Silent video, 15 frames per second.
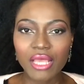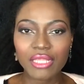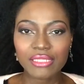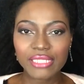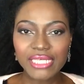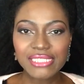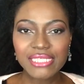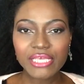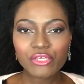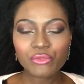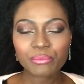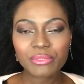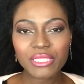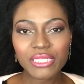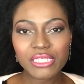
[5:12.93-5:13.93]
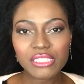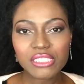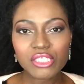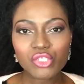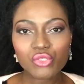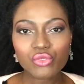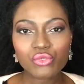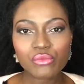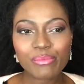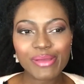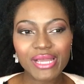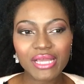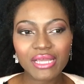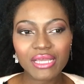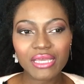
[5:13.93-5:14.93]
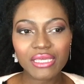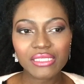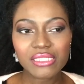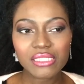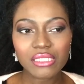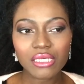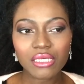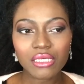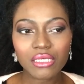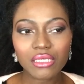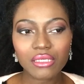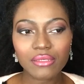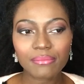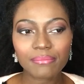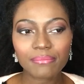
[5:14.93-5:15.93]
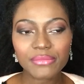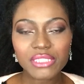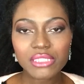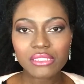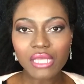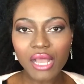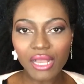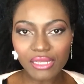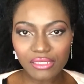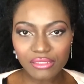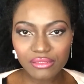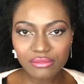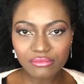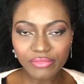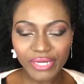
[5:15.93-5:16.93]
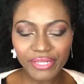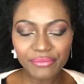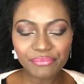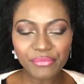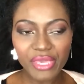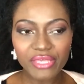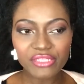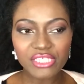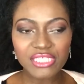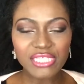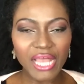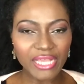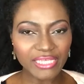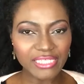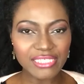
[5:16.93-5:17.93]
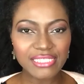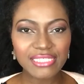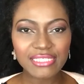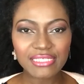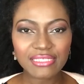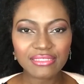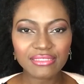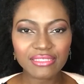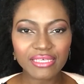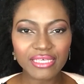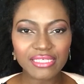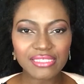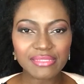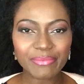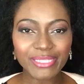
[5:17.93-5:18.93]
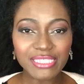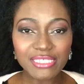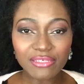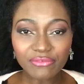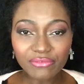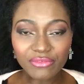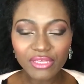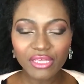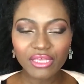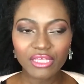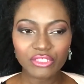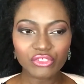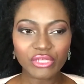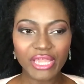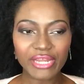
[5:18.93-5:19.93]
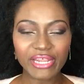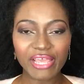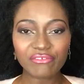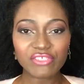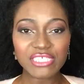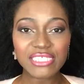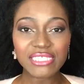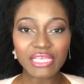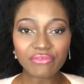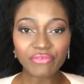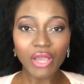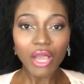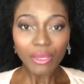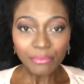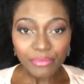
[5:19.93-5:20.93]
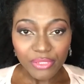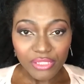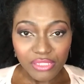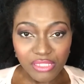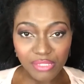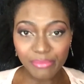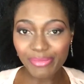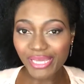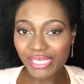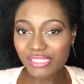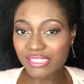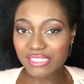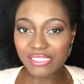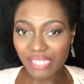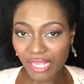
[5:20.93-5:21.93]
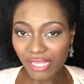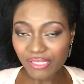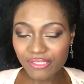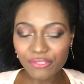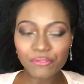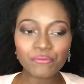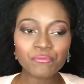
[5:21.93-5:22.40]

let's say you're planning to buy some stock, right? And the stock is expensive. You kind of have to save up to buy the stock.